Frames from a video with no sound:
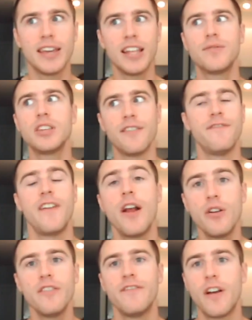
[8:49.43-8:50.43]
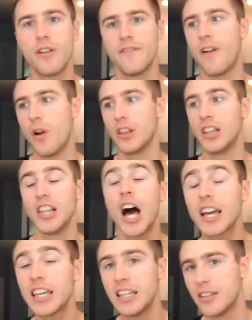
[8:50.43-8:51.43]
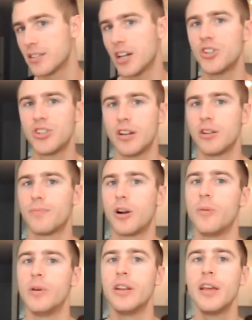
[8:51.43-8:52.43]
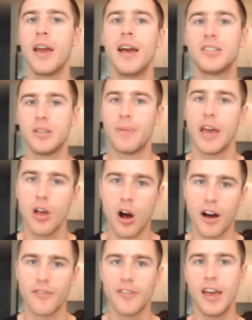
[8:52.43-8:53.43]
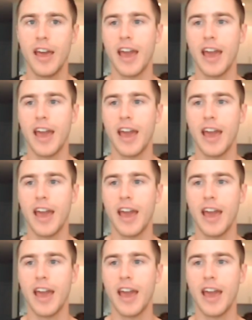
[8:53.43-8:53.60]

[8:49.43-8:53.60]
You'd have to get very, very, very lucky in the touchdown department to pay off.